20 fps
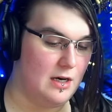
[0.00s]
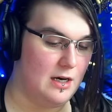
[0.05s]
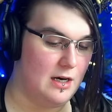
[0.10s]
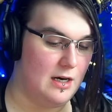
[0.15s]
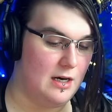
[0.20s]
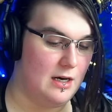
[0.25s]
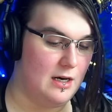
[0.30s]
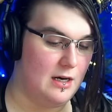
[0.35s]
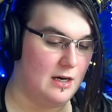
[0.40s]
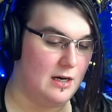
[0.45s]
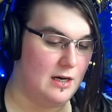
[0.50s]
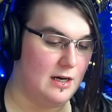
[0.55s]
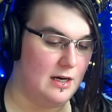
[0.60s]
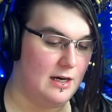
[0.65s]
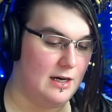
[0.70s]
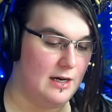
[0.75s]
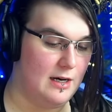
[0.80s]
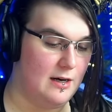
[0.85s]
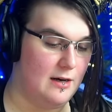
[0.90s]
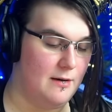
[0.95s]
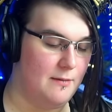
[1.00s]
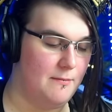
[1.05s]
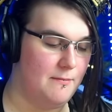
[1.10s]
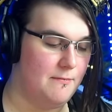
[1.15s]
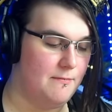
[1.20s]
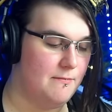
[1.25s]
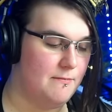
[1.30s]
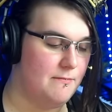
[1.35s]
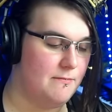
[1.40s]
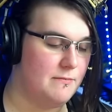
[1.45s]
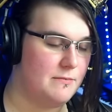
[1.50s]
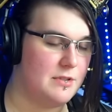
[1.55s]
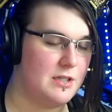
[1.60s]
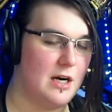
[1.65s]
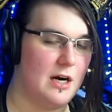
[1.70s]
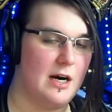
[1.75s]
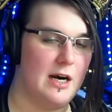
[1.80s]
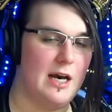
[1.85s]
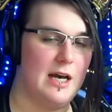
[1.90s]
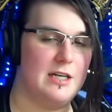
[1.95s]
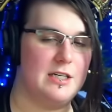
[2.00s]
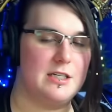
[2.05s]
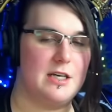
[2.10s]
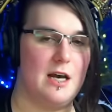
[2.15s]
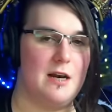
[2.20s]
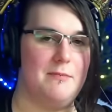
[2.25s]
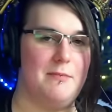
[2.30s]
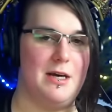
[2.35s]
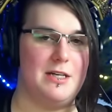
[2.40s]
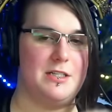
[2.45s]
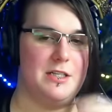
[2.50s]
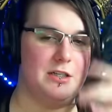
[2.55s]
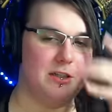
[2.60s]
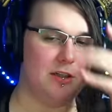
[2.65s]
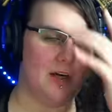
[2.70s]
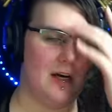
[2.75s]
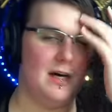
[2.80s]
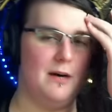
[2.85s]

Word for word: uh, um, sorry, I just got a message.